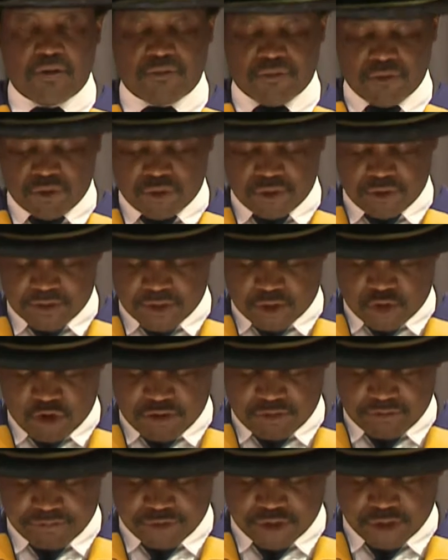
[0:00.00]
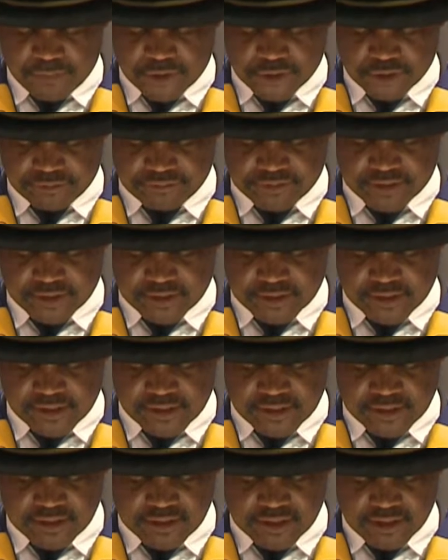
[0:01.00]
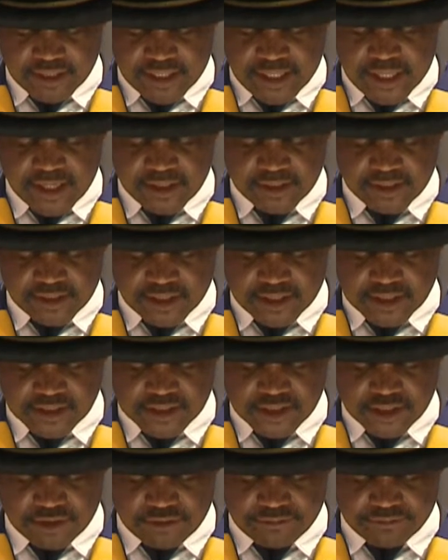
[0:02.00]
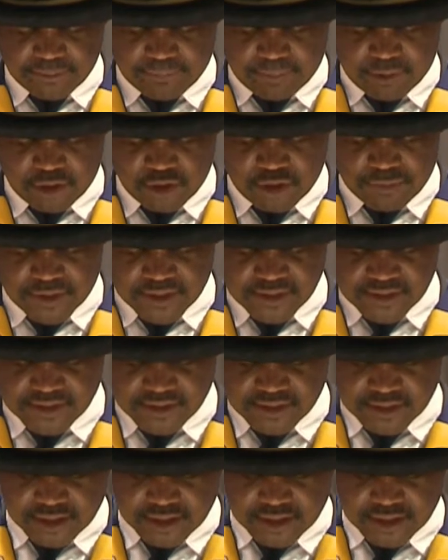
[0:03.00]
for the conferment of degrees and granting of diplomas and